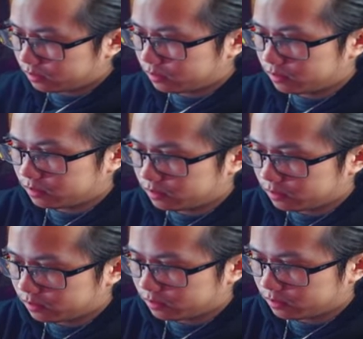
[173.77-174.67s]

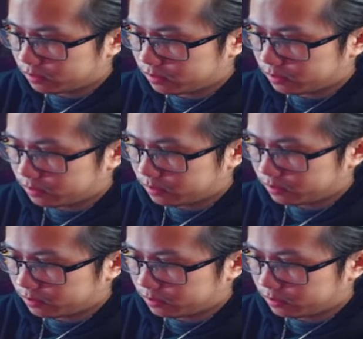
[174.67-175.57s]

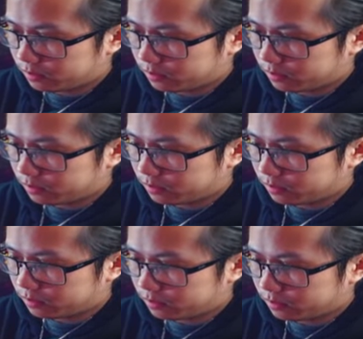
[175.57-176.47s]

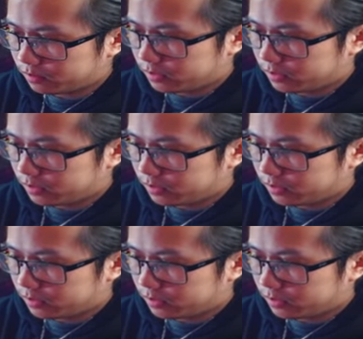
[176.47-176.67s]
Nothing is said.